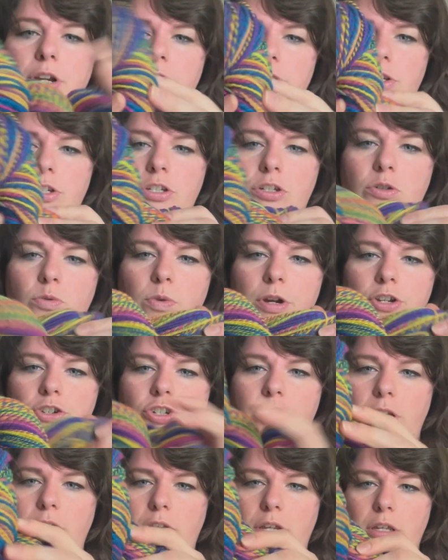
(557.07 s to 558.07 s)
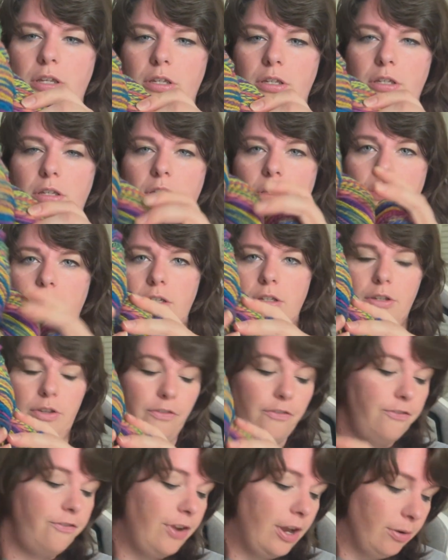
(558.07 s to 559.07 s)
squishy.
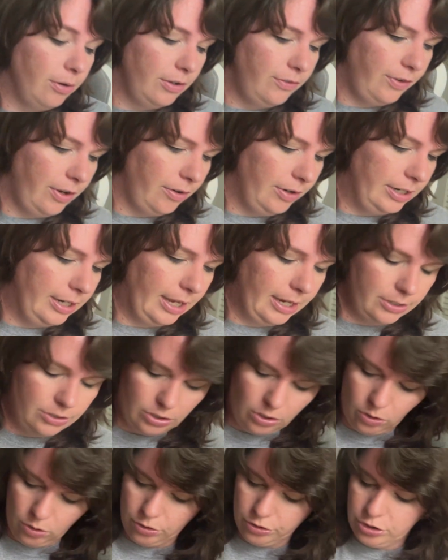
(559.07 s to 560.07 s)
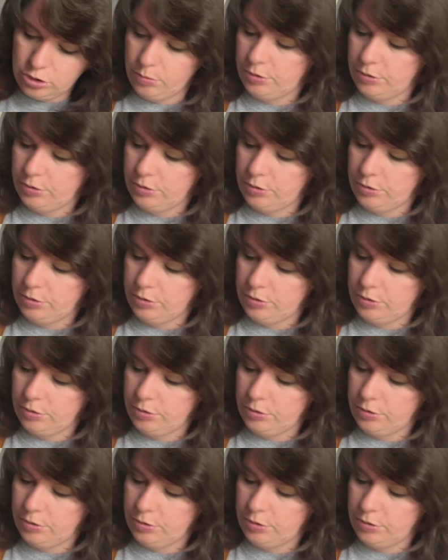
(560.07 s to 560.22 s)
Very, very nice. Also a